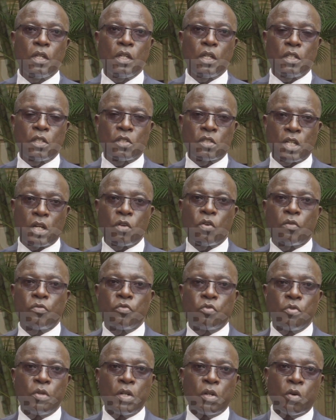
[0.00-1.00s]
instead
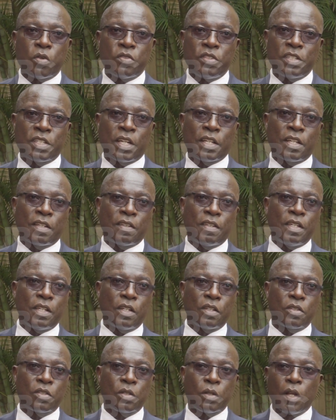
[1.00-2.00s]
of doing all these other
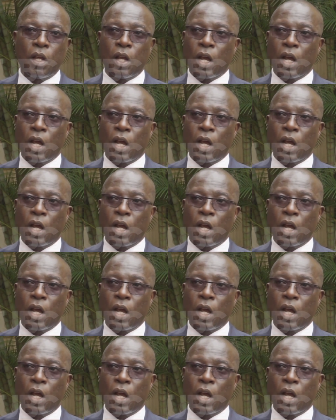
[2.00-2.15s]
things.